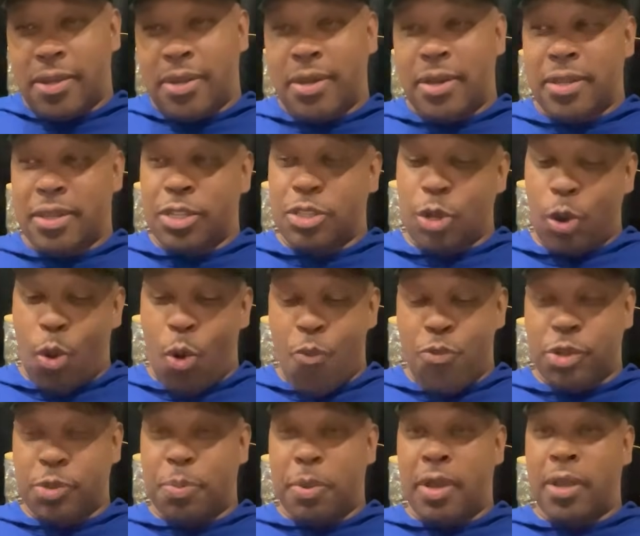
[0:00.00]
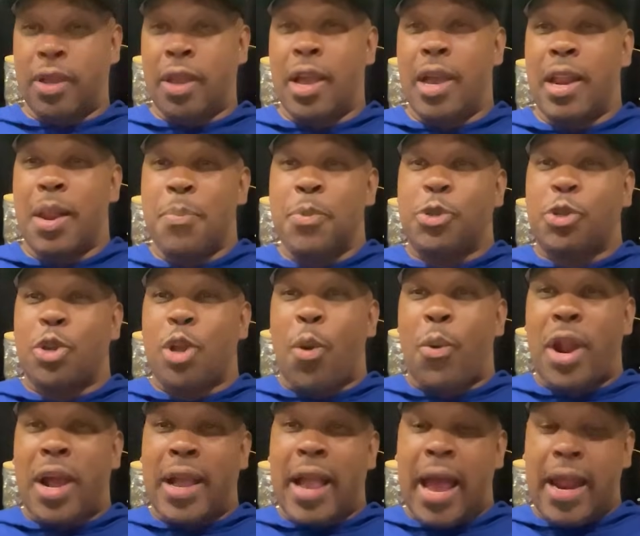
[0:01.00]
look, this the office space. Let me show y'all
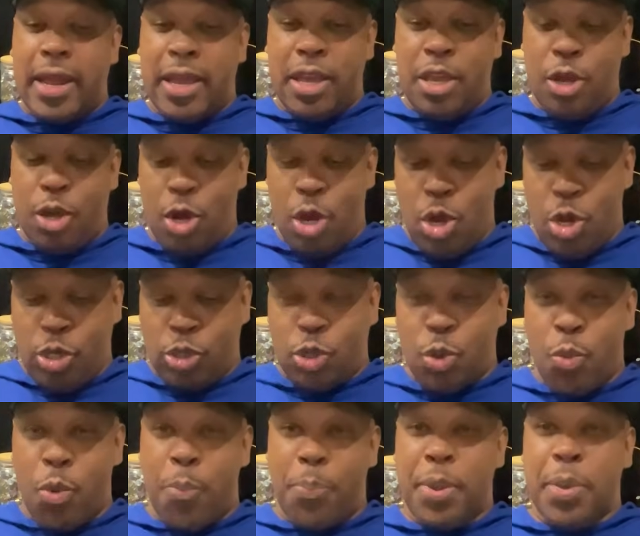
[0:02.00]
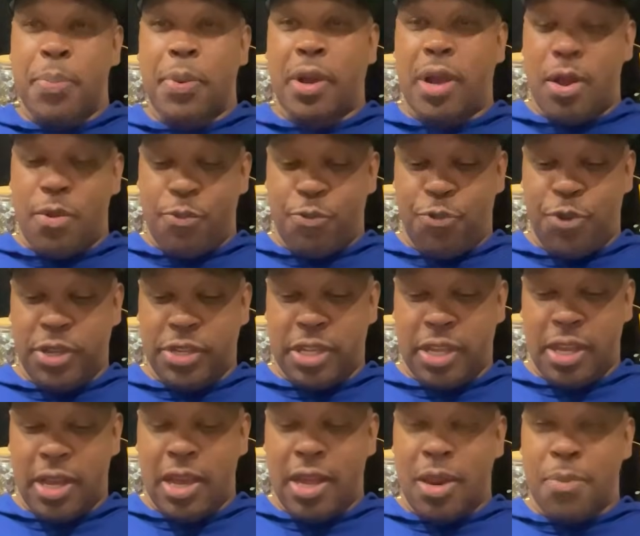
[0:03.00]
what I got in here. So when people come visit,
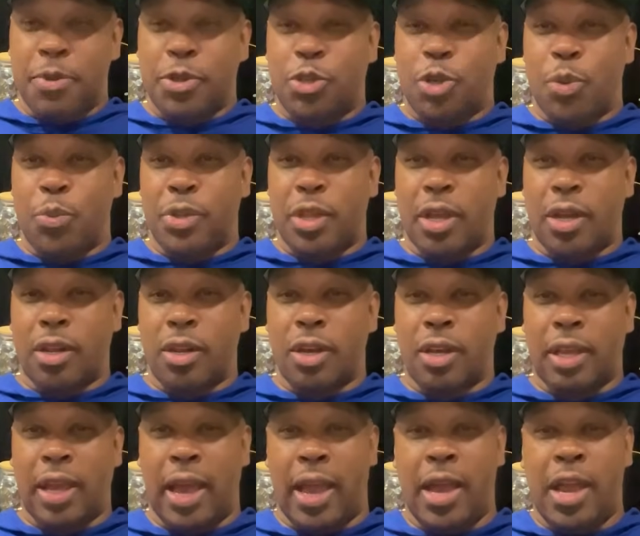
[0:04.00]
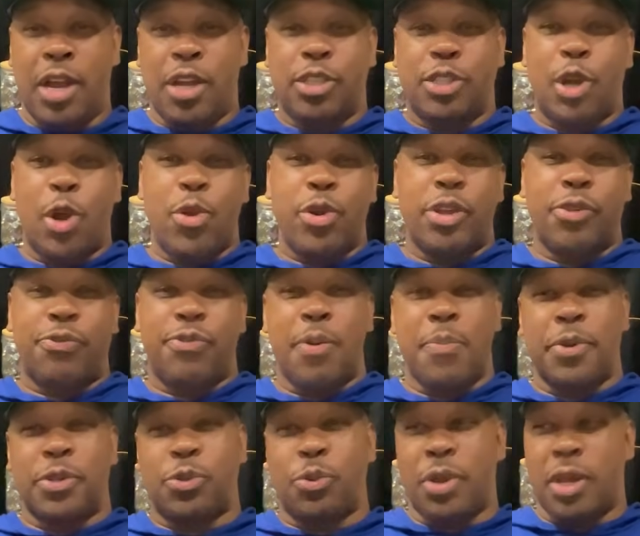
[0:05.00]
let me show you what they can look at. Turn this for
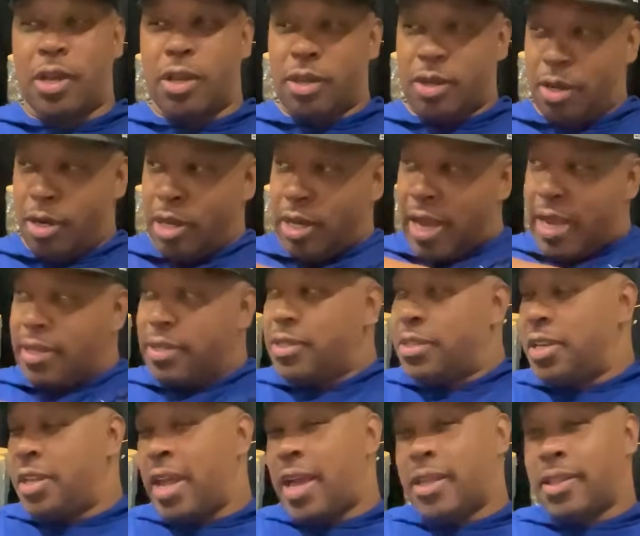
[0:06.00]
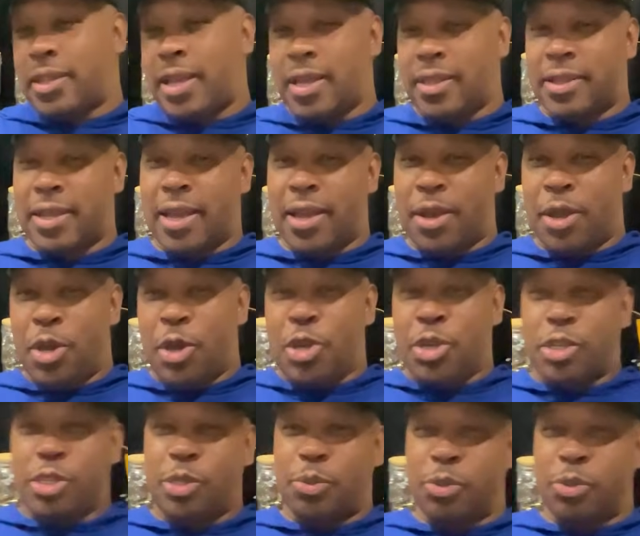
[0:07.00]
me so they can look at, see that. See